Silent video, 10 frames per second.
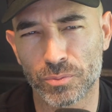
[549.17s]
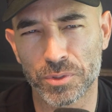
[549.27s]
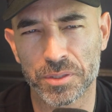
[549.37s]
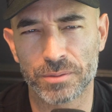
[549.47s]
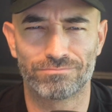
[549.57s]

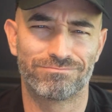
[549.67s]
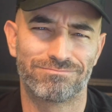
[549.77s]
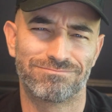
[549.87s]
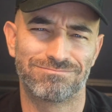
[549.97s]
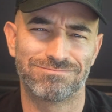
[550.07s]
we
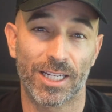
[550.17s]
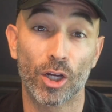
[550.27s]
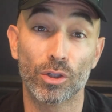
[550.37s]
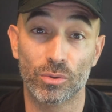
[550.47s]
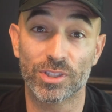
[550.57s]
like
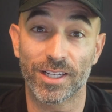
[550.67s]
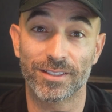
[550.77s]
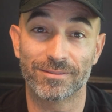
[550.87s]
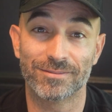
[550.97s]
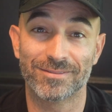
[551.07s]

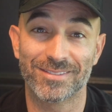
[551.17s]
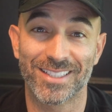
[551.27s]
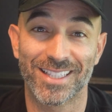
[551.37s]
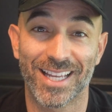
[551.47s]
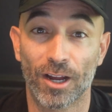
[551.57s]
hallucinate
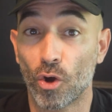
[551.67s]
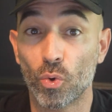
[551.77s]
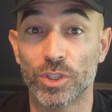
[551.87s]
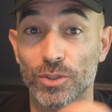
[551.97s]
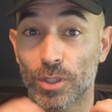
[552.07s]
that,
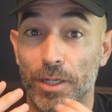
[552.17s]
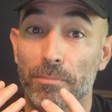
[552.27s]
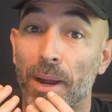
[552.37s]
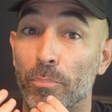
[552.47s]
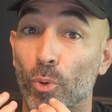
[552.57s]
oh, these are like
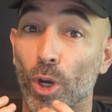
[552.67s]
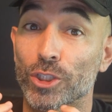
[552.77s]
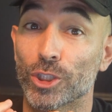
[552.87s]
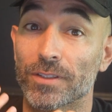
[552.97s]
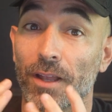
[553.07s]
my
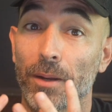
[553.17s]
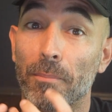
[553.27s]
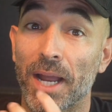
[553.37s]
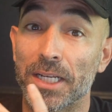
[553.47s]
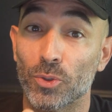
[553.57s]
precious, like
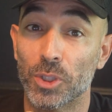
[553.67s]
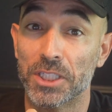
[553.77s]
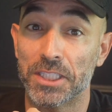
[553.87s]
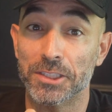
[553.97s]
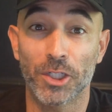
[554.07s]
my little
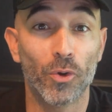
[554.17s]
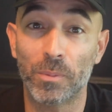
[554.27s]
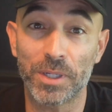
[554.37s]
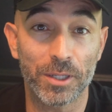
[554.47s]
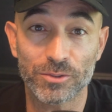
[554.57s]
leads and
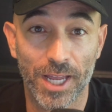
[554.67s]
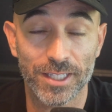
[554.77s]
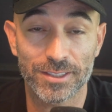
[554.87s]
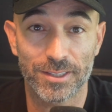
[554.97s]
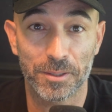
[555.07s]
nobody else
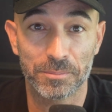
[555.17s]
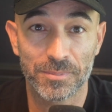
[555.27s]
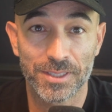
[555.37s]
has them.